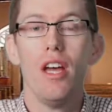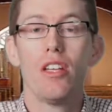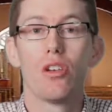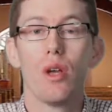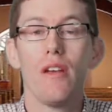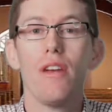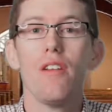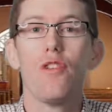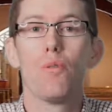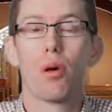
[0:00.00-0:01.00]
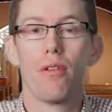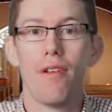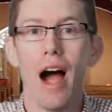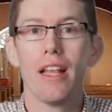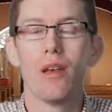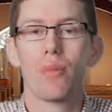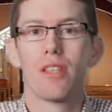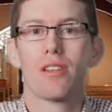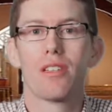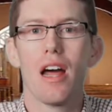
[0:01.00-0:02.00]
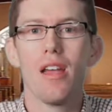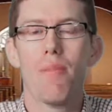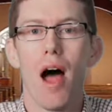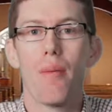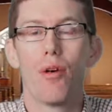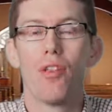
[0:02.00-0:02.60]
So even if you provide them with a study Bible,